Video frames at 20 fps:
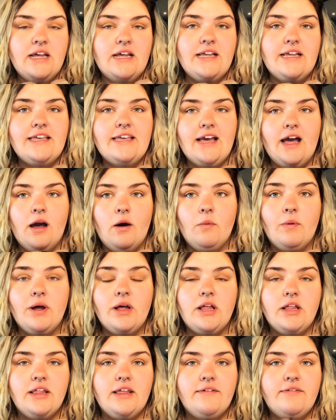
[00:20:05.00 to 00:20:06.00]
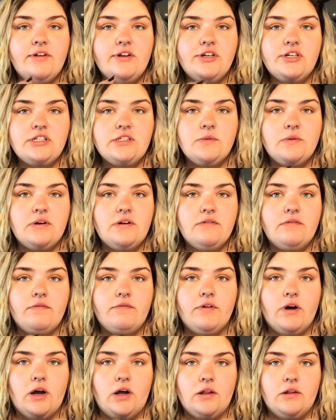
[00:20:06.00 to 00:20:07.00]
Yeah, well, if you just want to
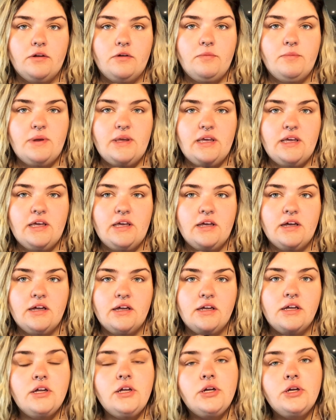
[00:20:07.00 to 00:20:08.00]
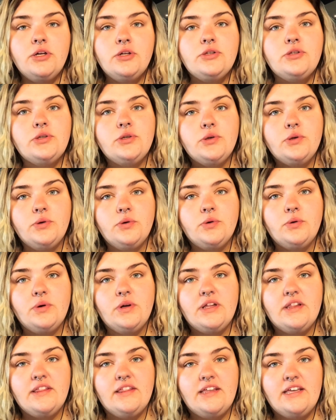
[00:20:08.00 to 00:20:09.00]
follow me to
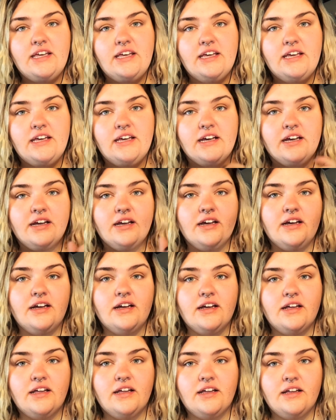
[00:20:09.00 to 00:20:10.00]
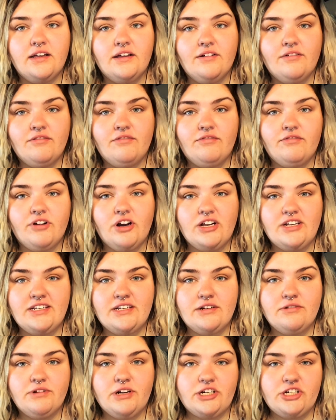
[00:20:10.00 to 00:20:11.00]
the front
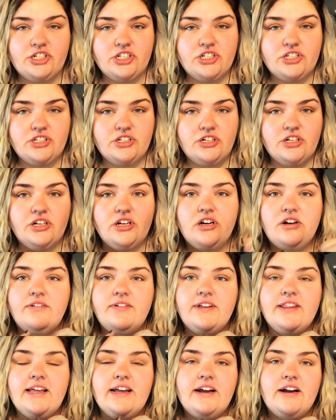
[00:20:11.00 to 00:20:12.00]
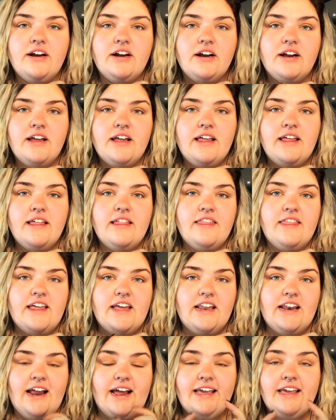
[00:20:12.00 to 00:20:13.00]
register over there, then
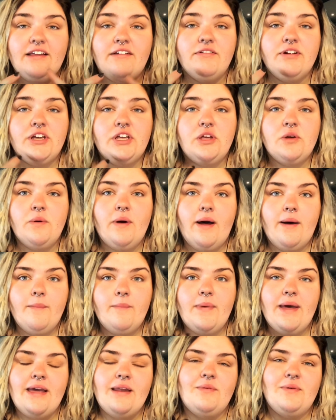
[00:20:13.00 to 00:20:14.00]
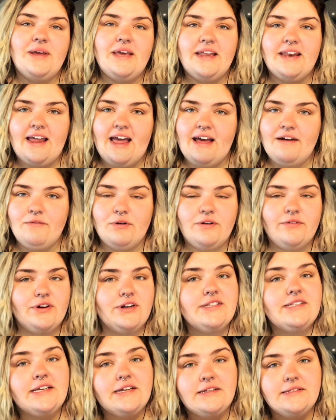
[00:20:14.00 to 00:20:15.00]
I can ring you up and we can have one of our
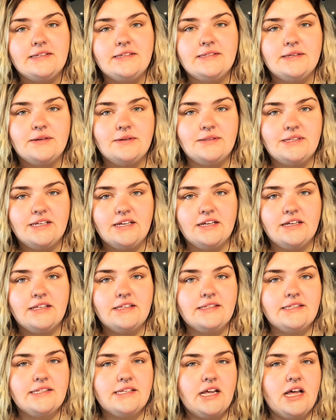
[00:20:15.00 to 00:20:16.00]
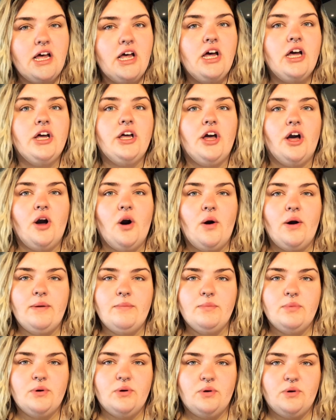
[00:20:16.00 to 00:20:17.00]
sales associates go and
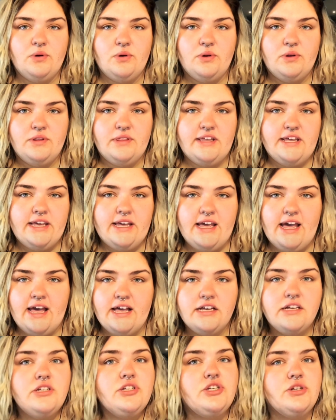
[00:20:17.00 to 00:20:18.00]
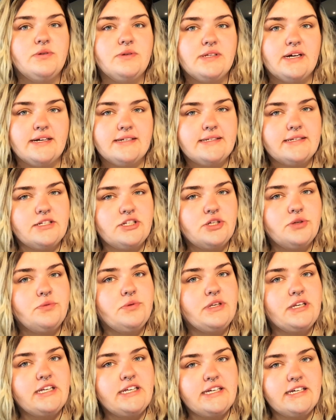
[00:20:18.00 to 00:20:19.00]
pull the shoe sizes you
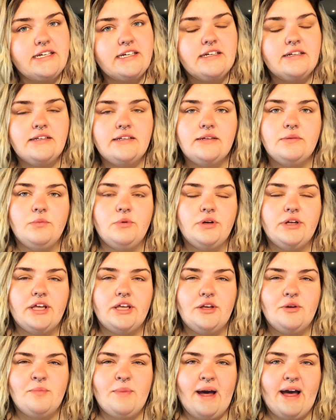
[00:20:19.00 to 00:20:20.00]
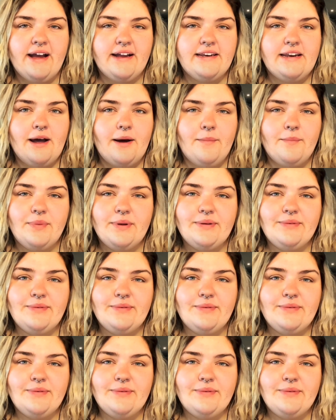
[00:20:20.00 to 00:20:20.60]
need and we'll get you backed up.